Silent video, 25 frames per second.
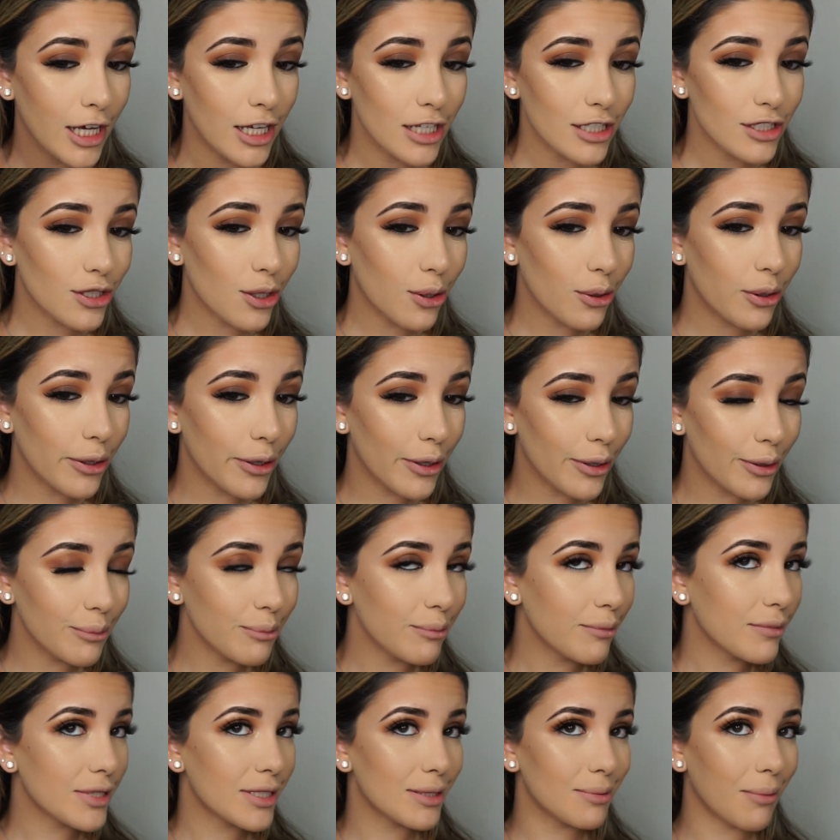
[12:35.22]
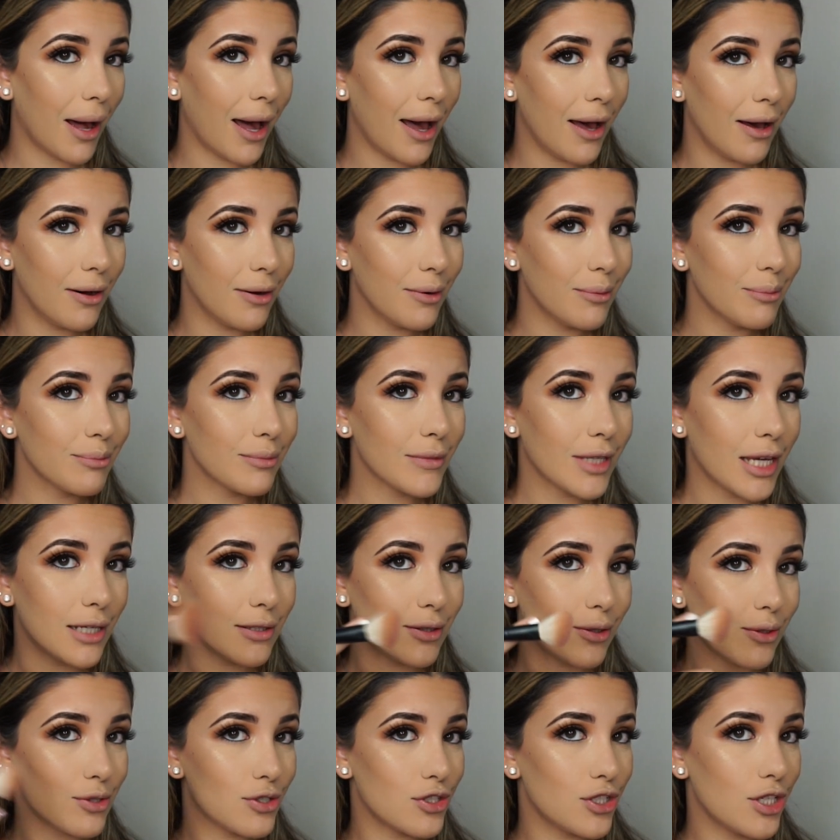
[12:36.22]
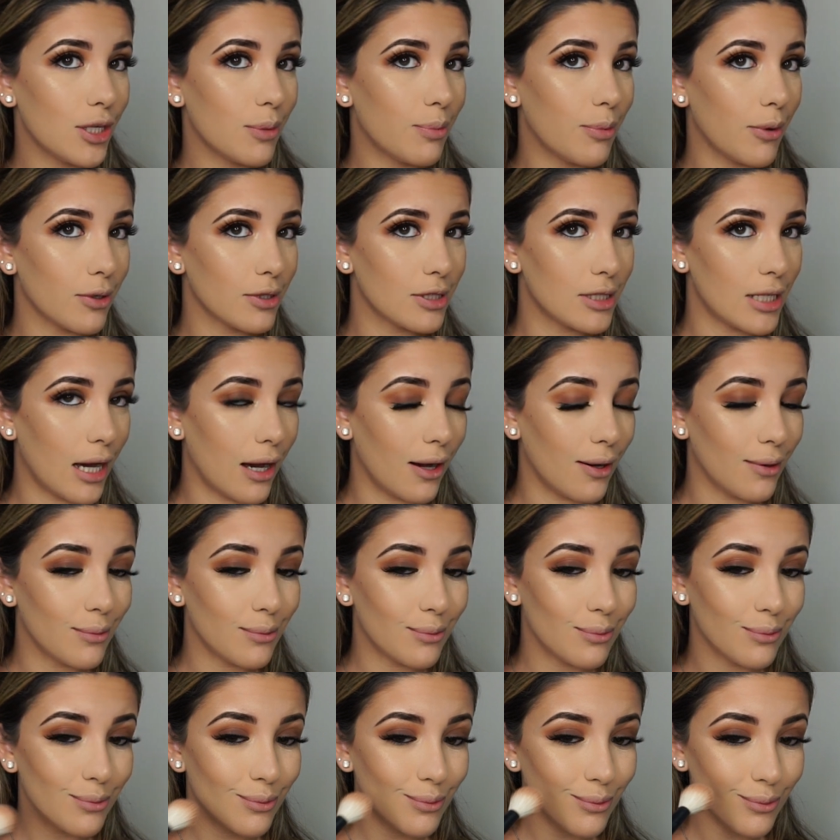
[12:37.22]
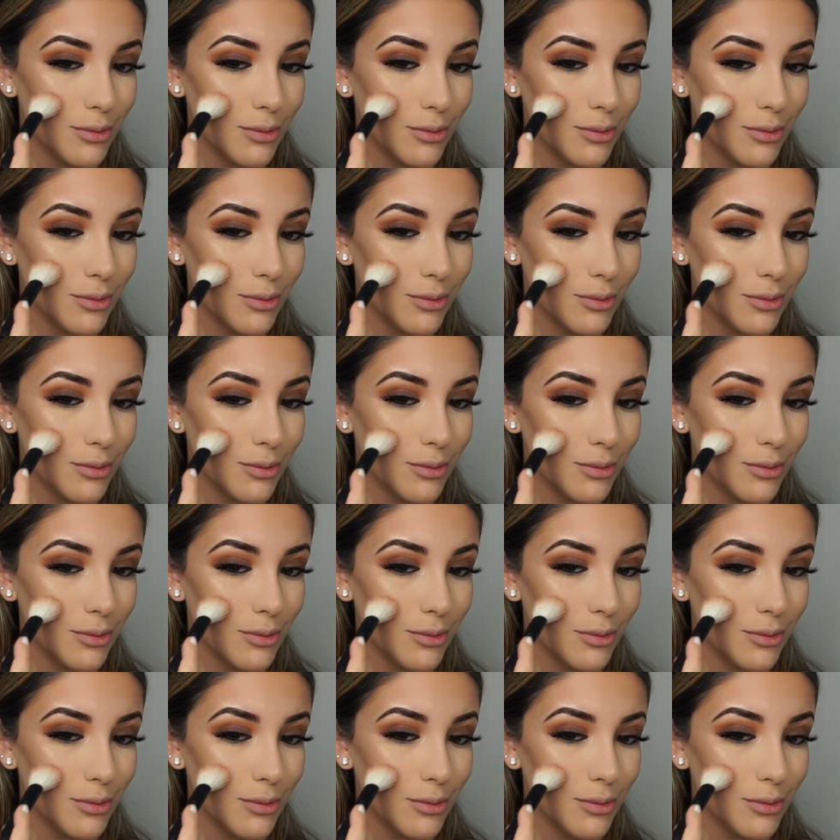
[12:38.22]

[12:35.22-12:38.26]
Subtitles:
So girl, smile, get those cheekbones out.